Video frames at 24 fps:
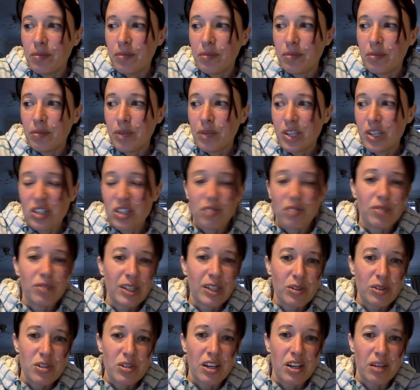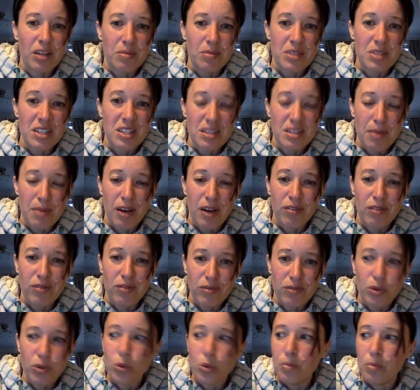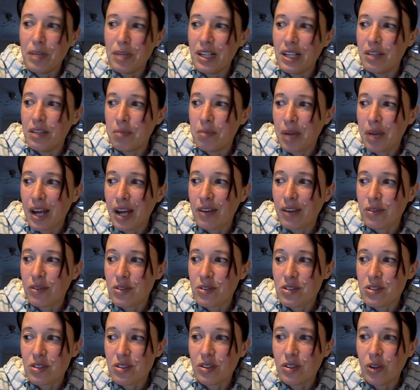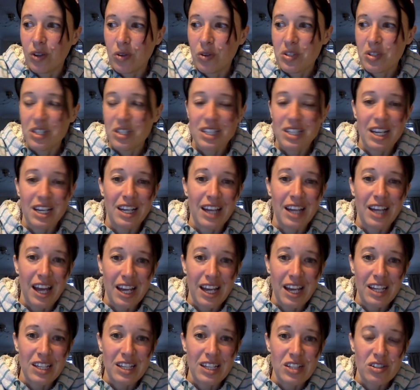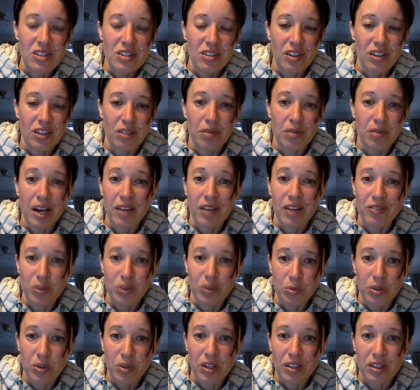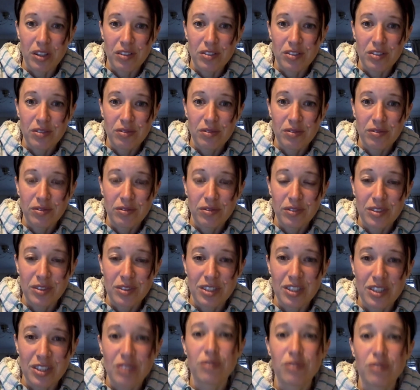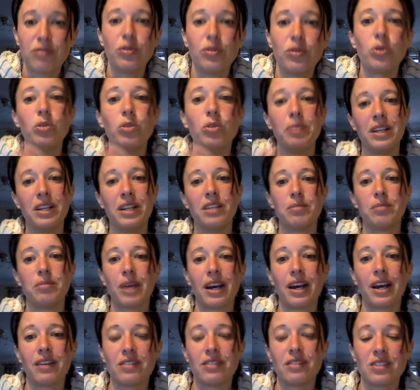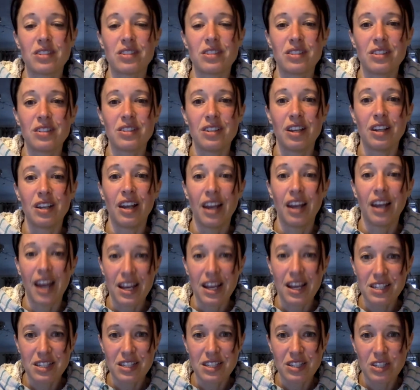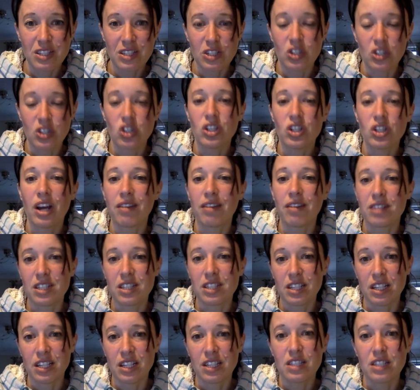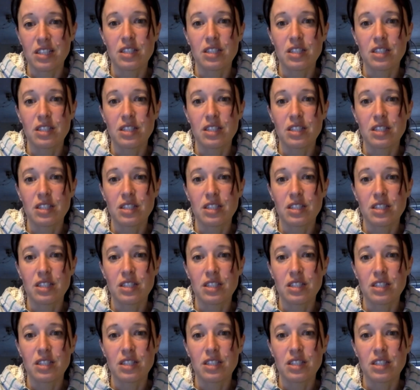which in real terms is about £4 billion lost in aid around the world. So that's £4 billion less to charities,